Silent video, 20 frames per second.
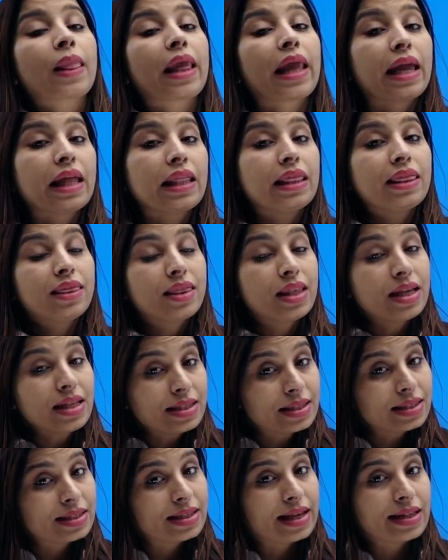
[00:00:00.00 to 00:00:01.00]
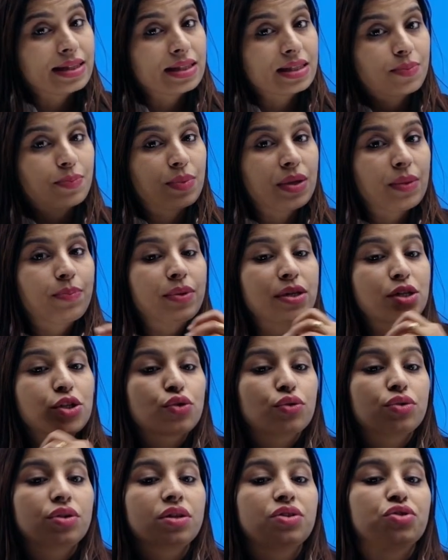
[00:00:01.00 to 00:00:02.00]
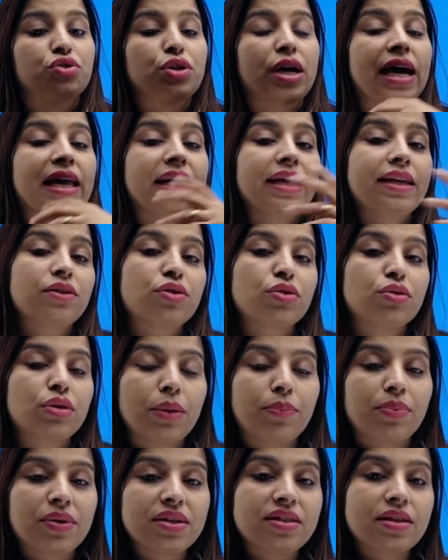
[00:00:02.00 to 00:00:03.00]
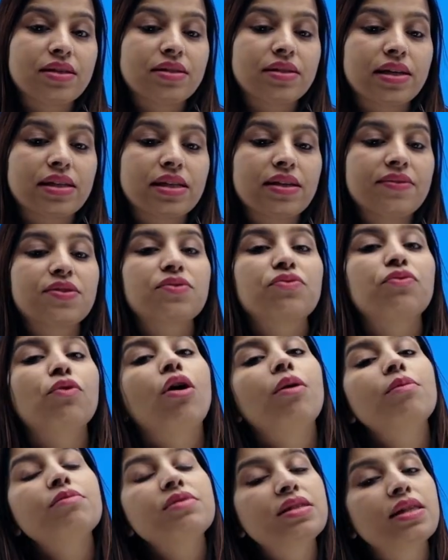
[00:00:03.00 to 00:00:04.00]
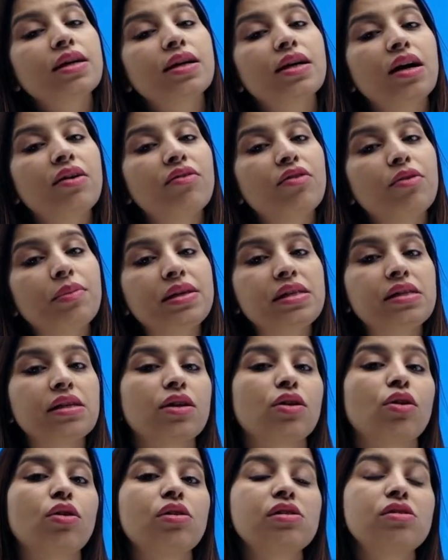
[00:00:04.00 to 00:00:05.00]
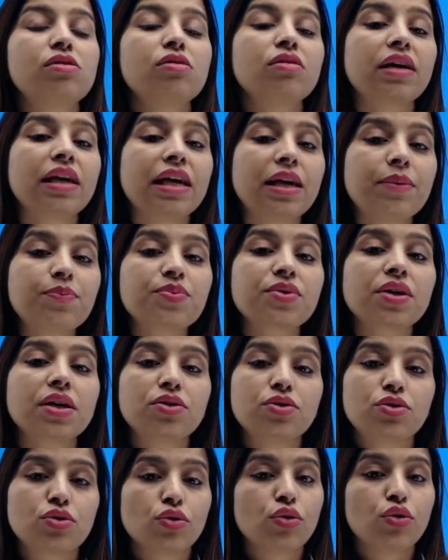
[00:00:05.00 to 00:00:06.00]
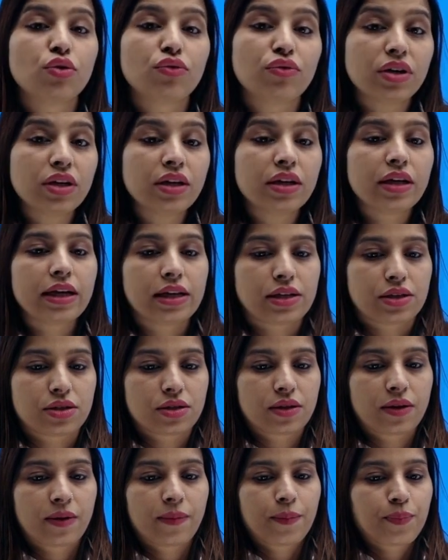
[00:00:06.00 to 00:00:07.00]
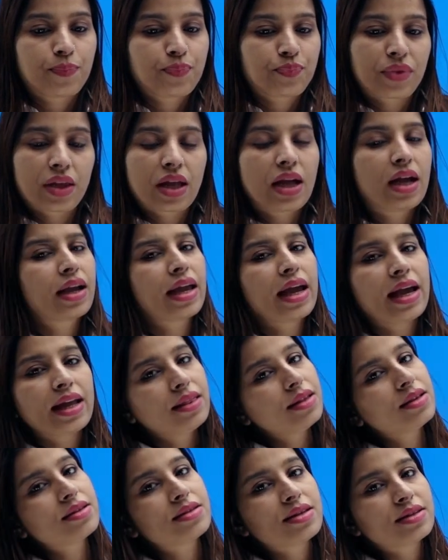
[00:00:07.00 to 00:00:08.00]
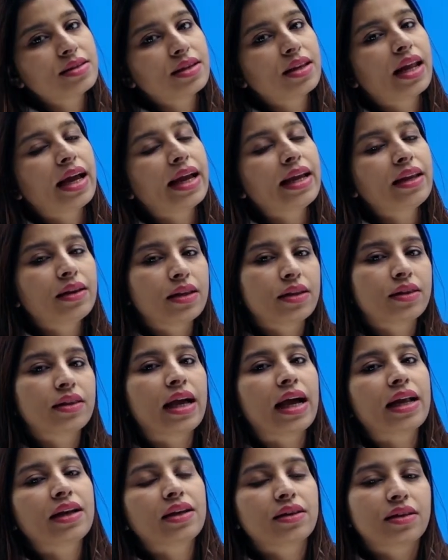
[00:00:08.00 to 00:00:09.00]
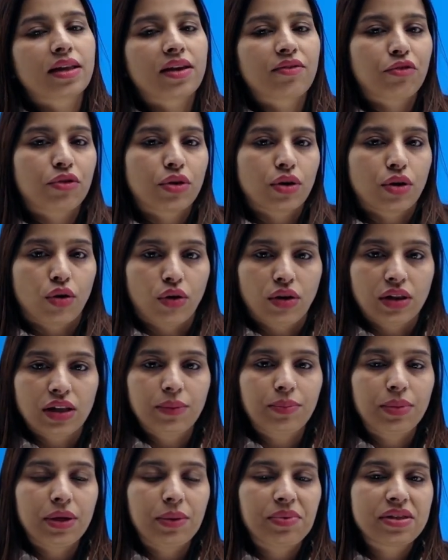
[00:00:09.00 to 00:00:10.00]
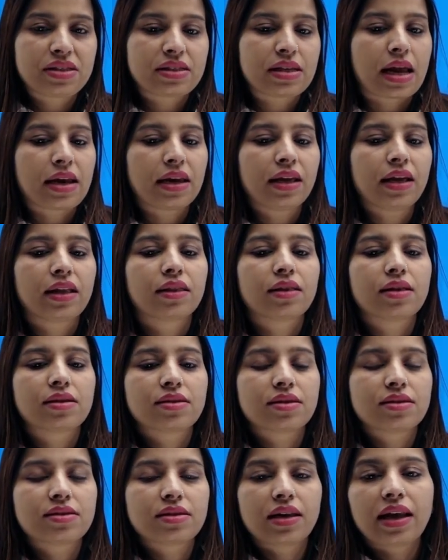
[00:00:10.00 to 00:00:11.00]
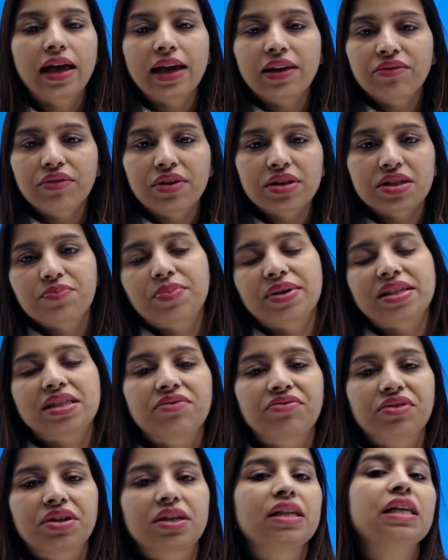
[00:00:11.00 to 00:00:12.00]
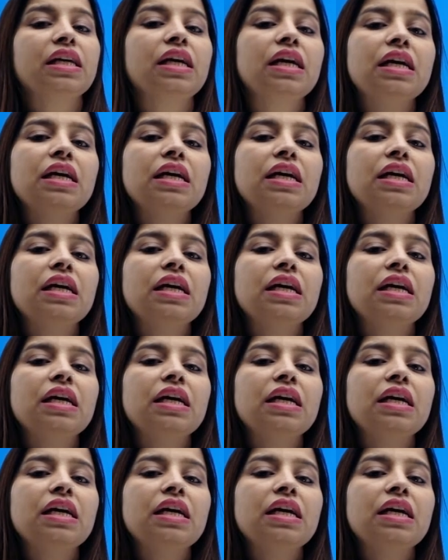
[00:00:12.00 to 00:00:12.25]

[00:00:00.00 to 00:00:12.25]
In this sense, people to the direct representatives forms the government and also keeps control over it. Again, this is a line in that there were all the people standing and this is a line where specifically